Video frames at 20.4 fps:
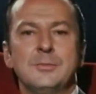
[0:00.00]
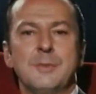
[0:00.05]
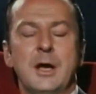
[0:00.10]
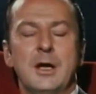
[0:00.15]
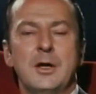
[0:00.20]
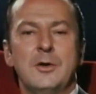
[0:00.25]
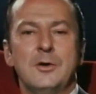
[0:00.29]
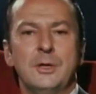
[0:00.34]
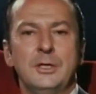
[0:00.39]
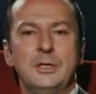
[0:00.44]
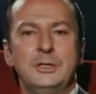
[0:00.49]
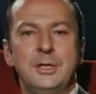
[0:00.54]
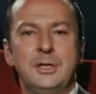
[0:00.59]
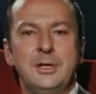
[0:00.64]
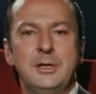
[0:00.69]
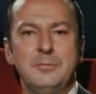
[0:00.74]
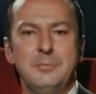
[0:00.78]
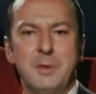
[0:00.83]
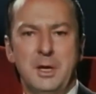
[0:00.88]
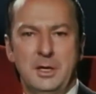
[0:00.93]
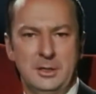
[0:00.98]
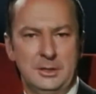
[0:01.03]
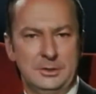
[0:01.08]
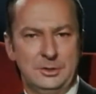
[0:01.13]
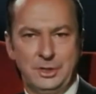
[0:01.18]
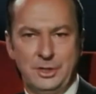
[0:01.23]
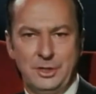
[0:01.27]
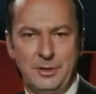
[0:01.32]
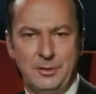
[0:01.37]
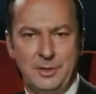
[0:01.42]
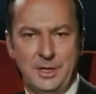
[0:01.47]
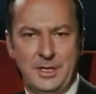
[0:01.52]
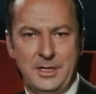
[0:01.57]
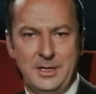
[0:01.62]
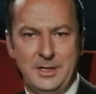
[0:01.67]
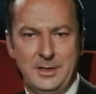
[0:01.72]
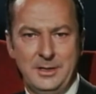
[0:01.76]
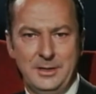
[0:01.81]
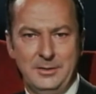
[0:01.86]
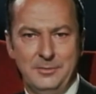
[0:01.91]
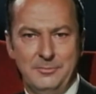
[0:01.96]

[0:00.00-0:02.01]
Maharishi Mahesh Yogi,